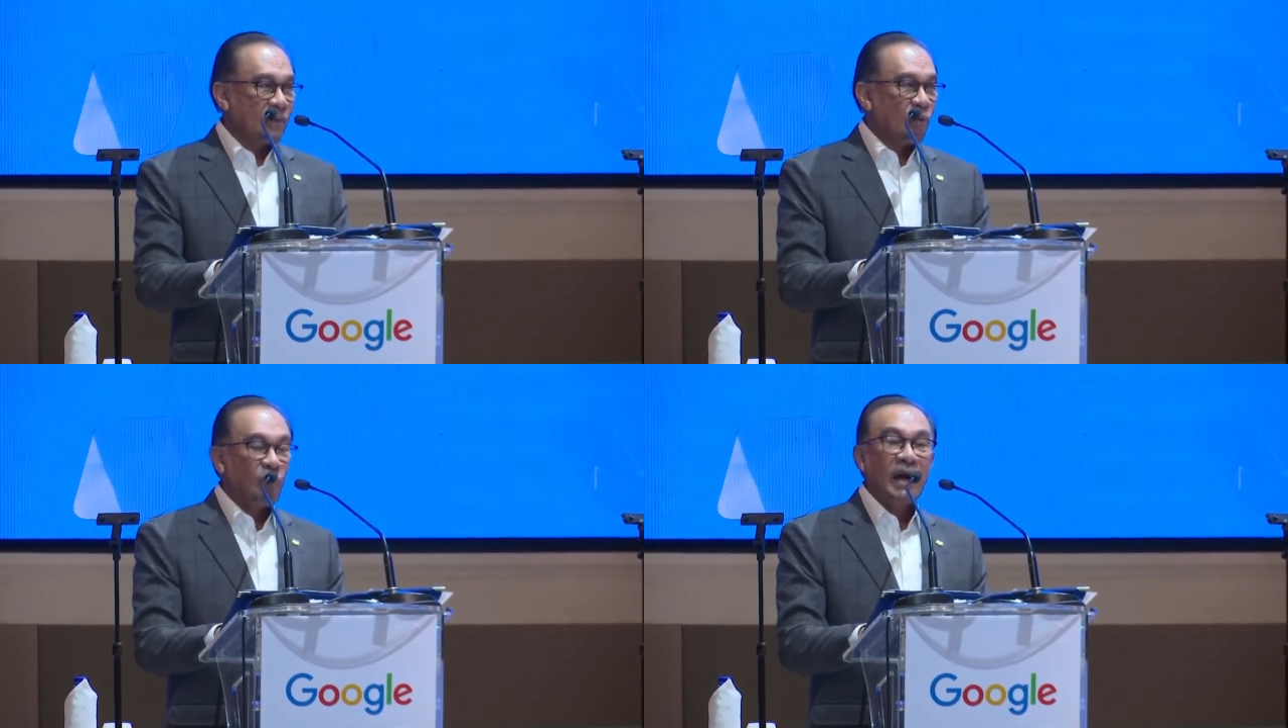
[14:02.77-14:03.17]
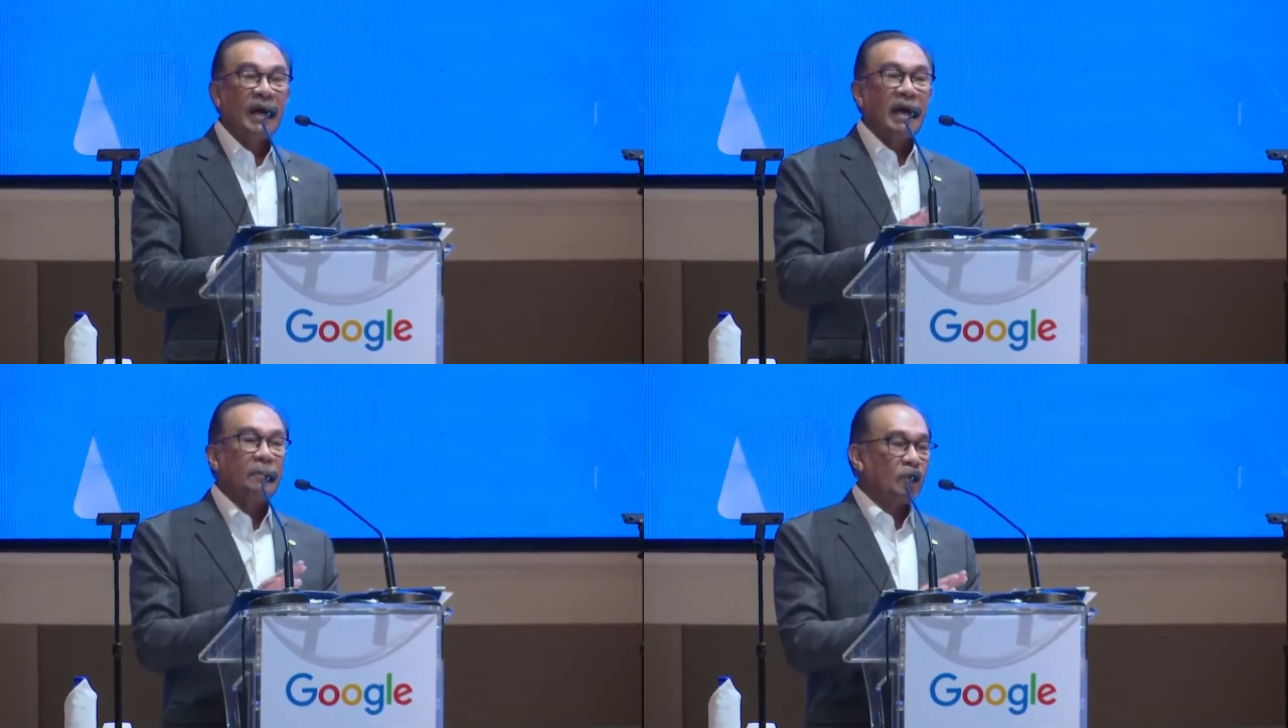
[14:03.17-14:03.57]
where
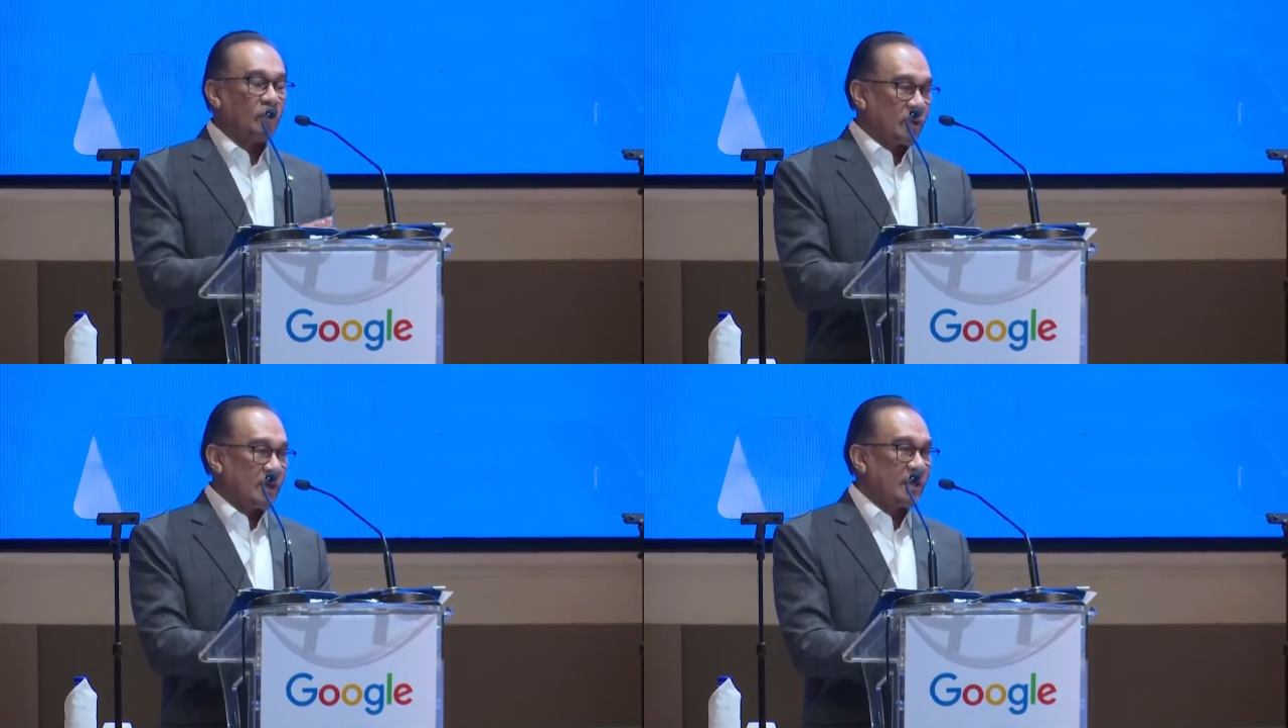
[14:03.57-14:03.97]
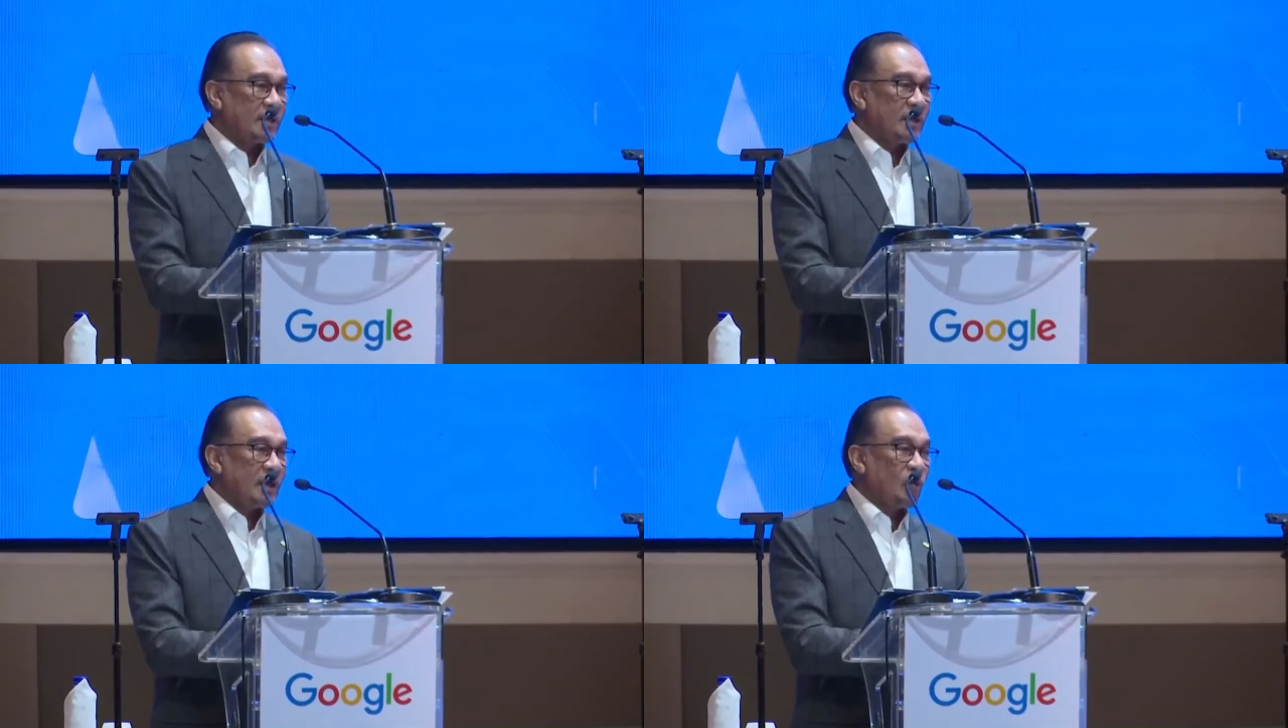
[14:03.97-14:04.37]
appropriate.
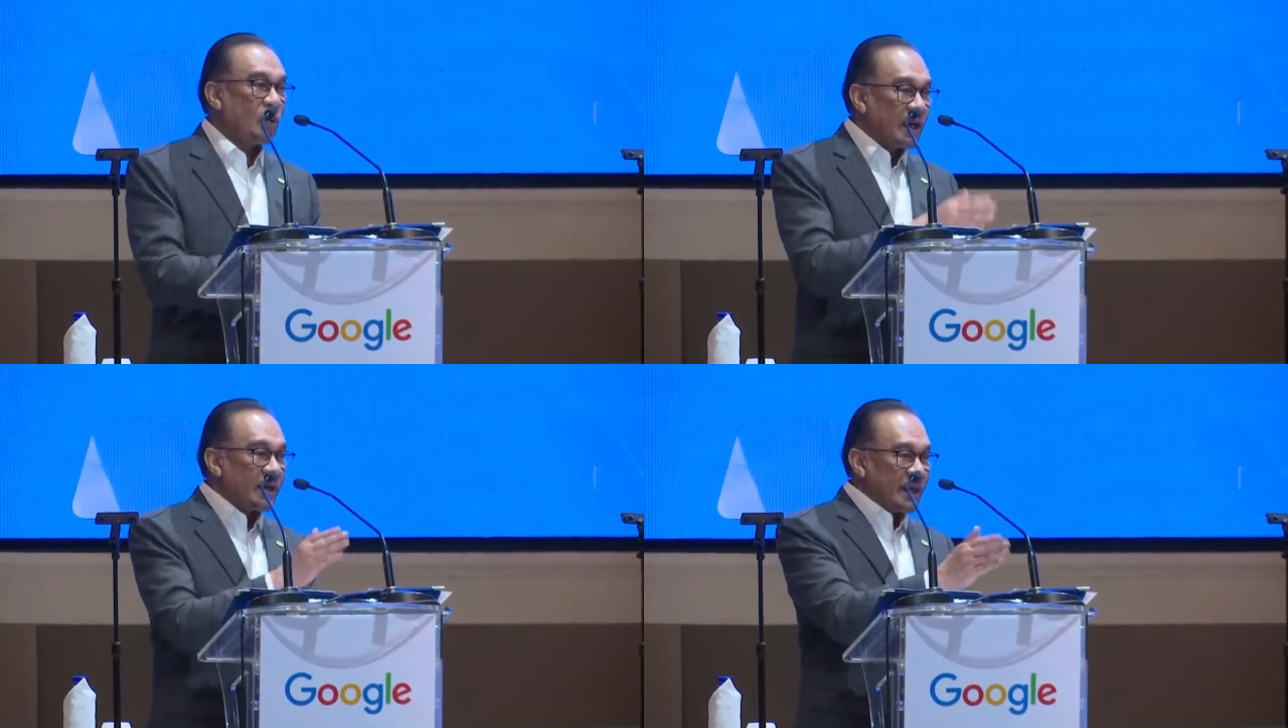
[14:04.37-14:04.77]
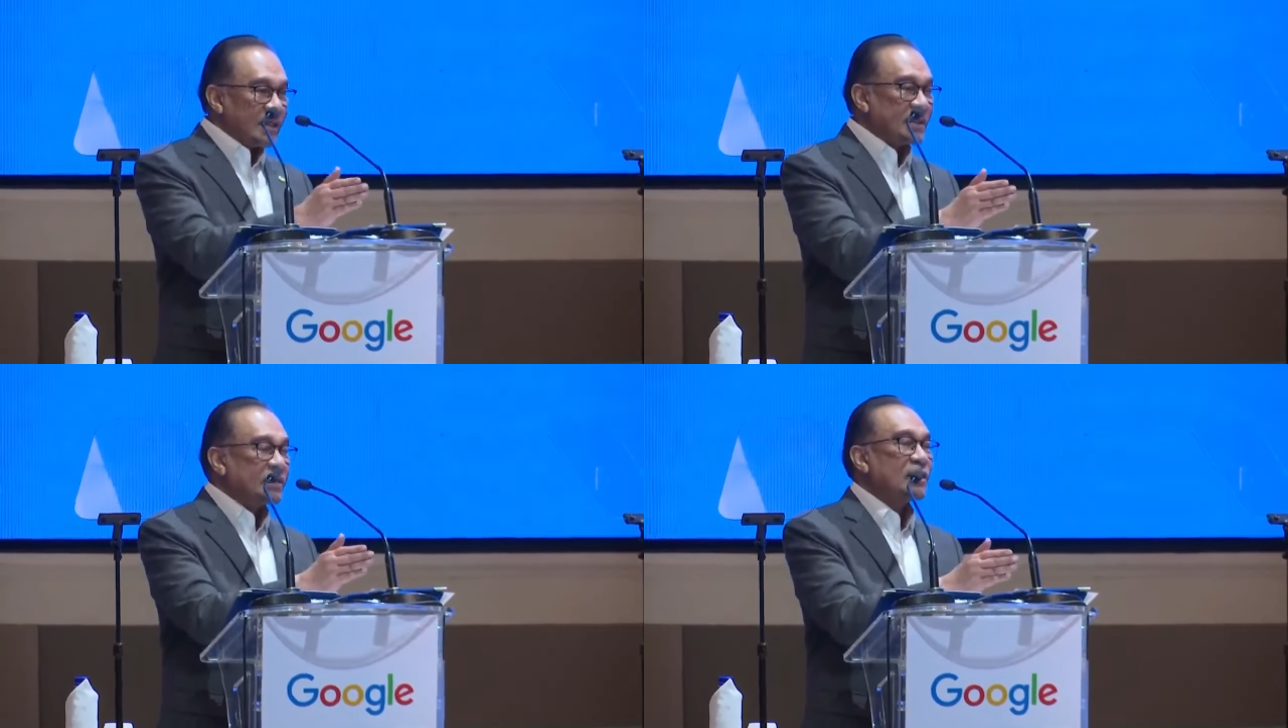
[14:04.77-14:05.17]
We'll address this